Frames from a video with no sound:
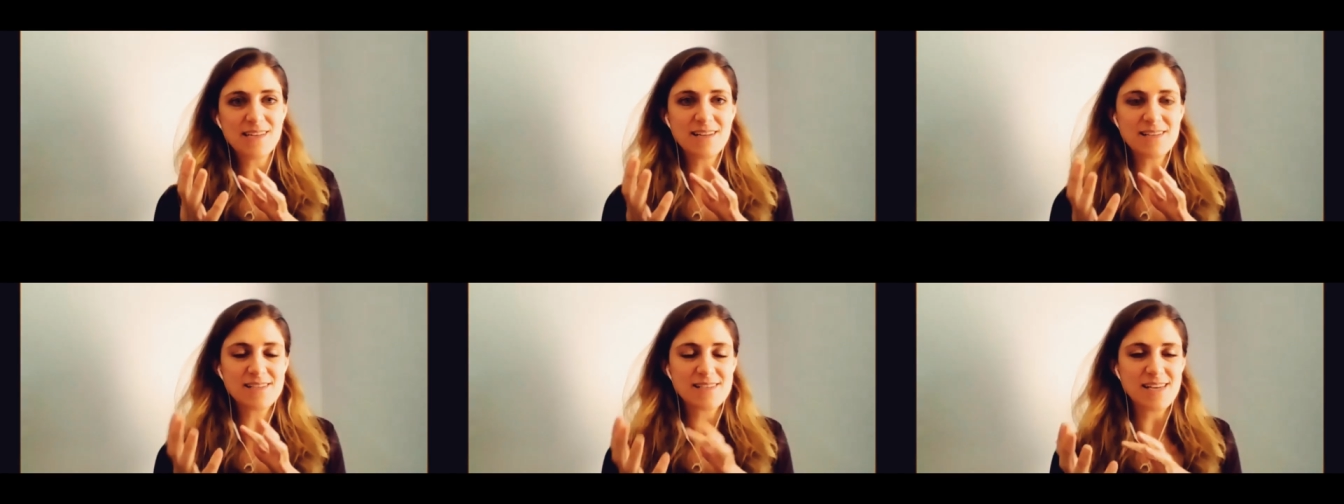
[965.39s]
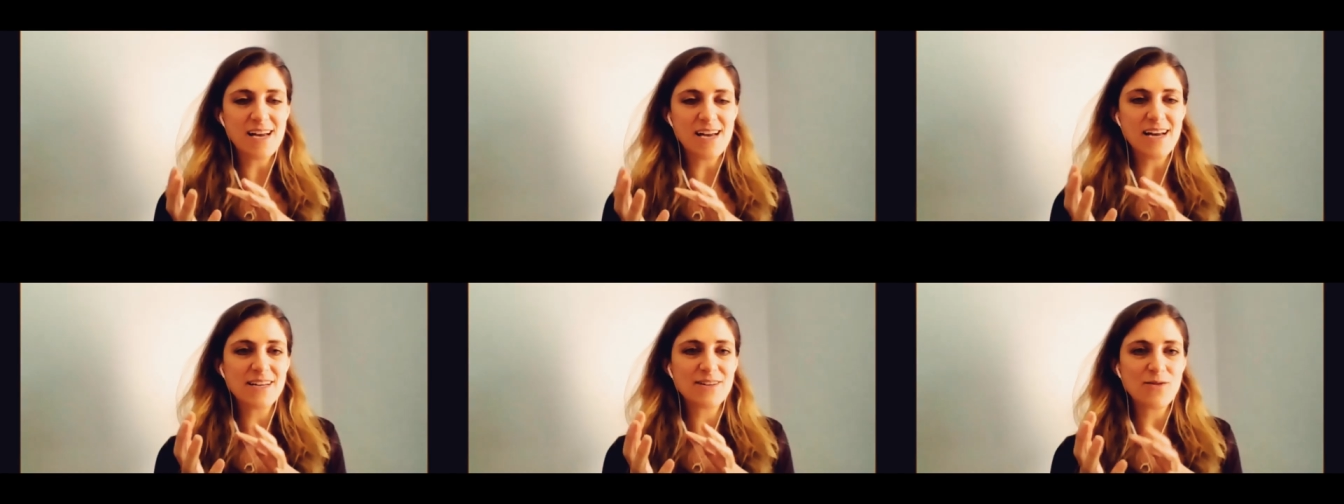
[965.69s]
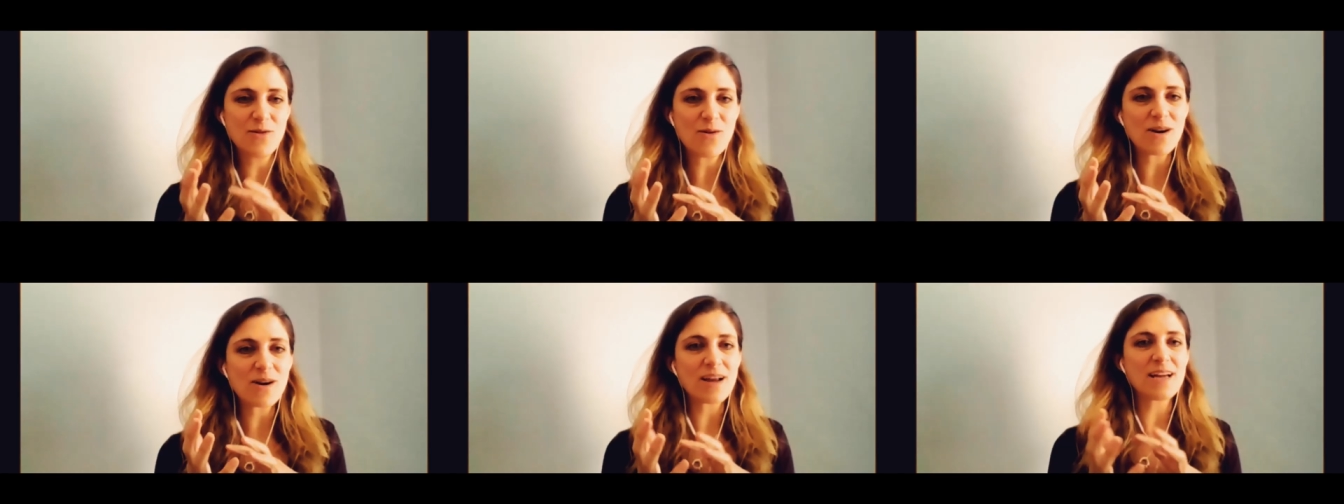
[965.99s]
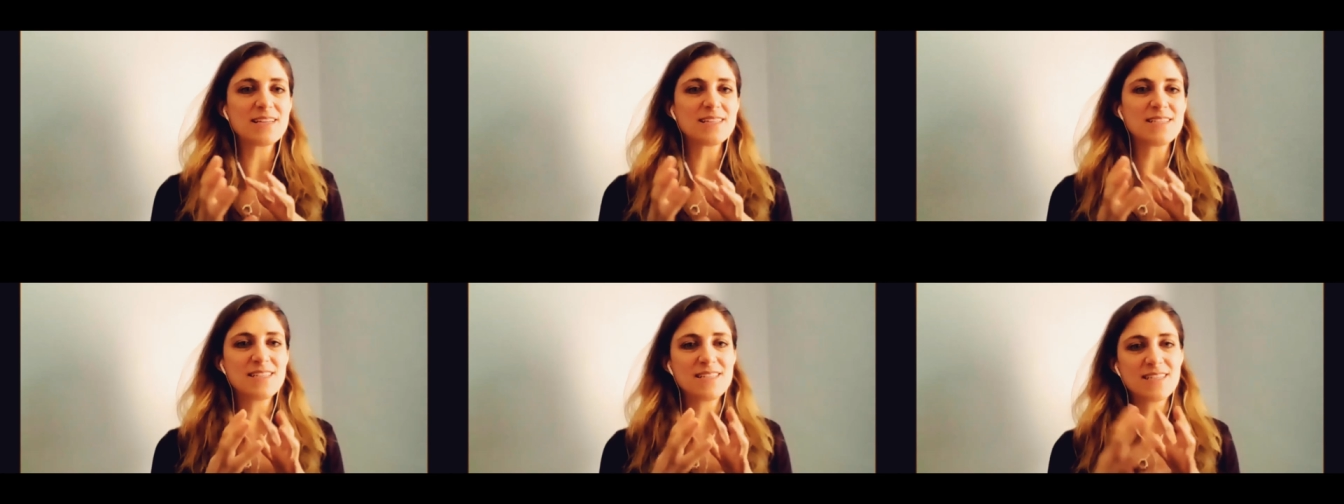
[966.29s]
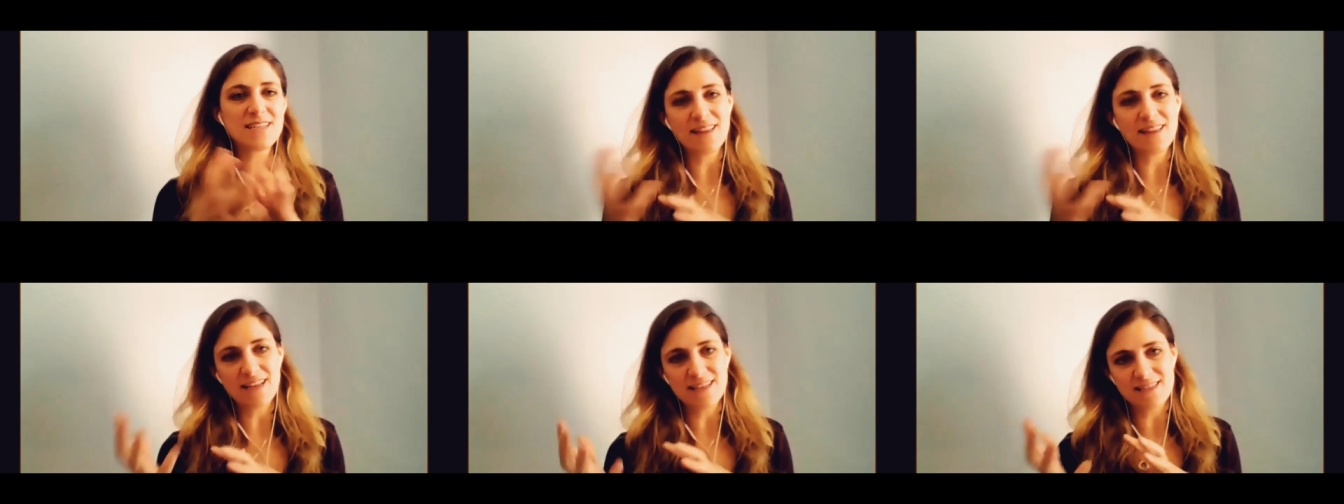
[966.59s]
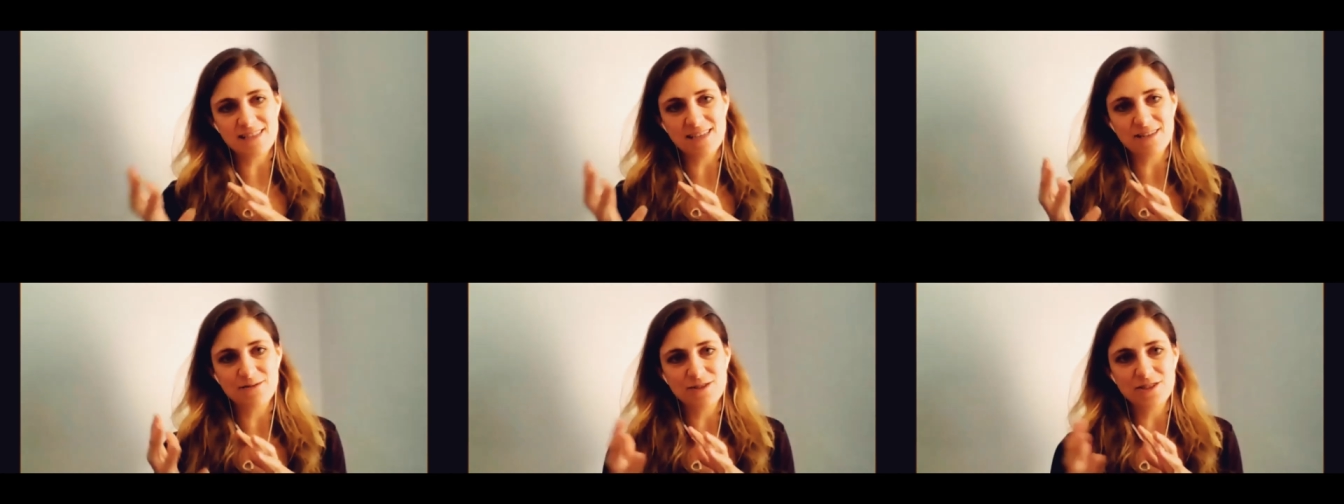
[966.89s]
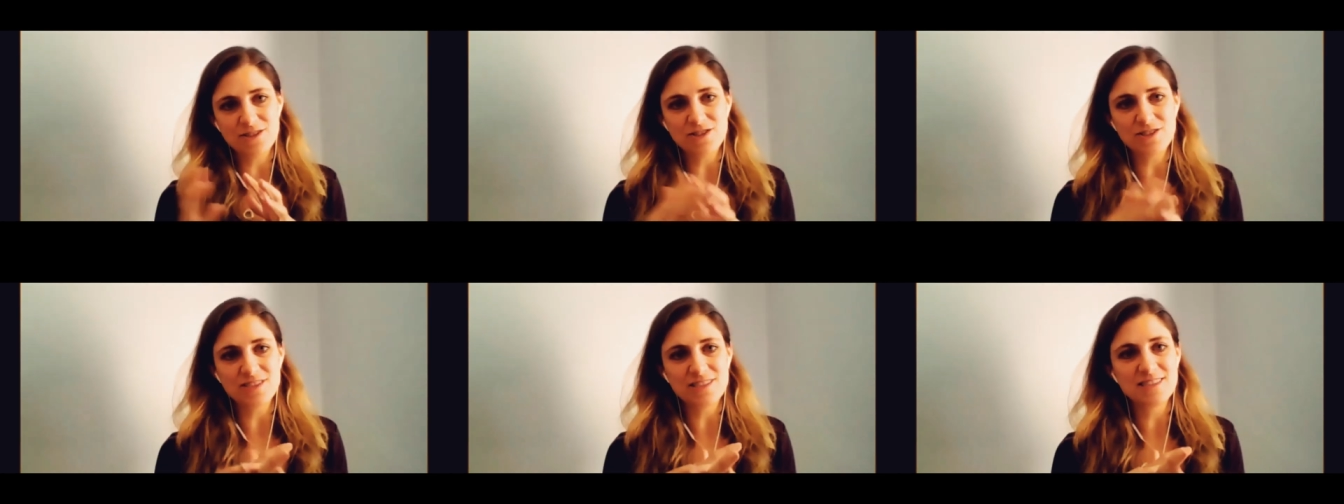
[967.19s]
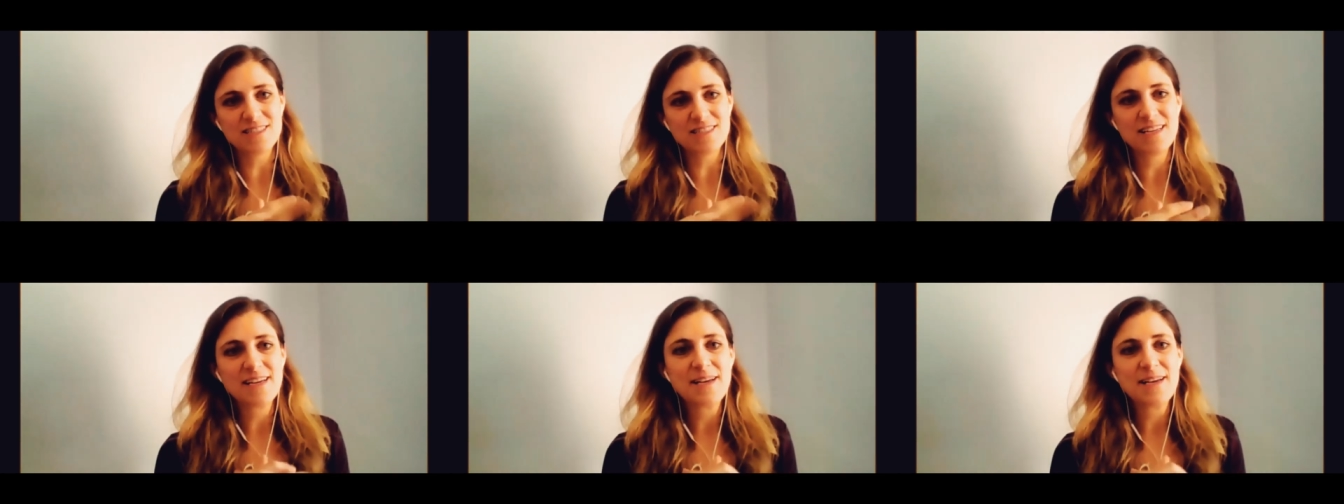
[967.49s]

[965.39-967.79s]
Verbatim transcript: side oriented, and that's acquisitions